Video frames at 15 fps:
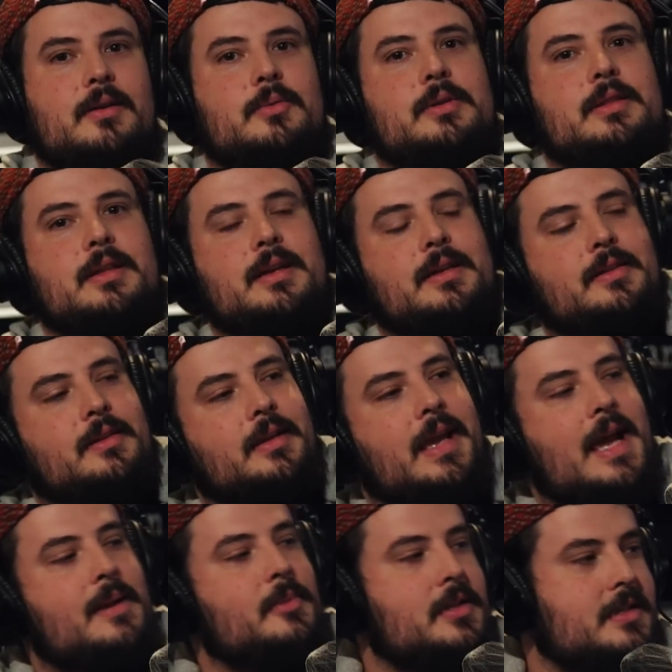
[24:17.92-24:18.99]
with like the
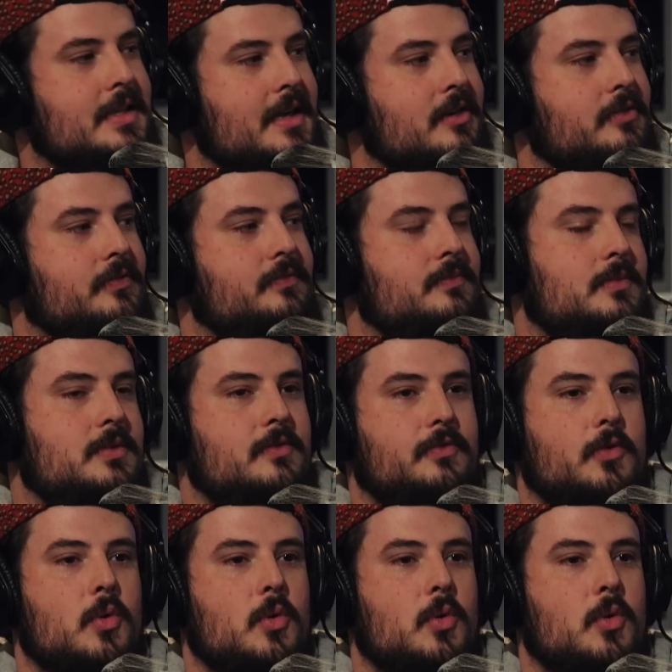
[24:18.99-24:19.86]
cabinets that are ah.